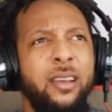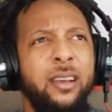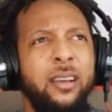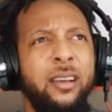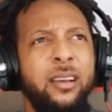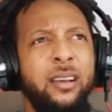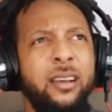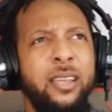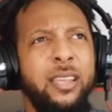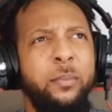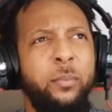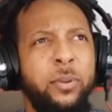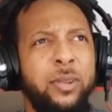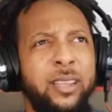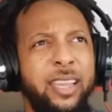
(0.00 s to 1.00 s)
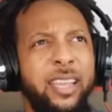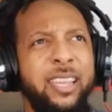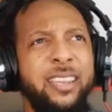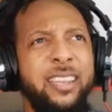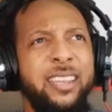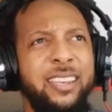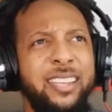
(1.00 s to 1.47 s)
he
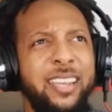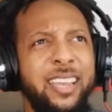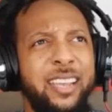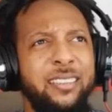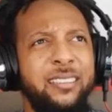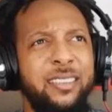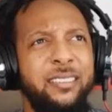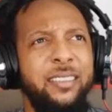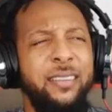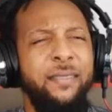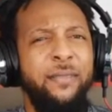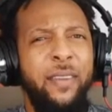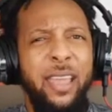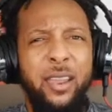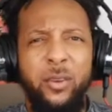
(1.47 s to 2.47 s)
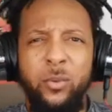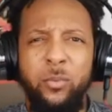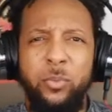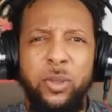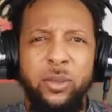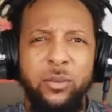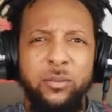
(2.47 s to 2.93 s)
played in the ACC,
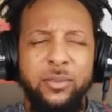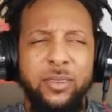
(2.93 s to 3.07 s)
Vanderbilt.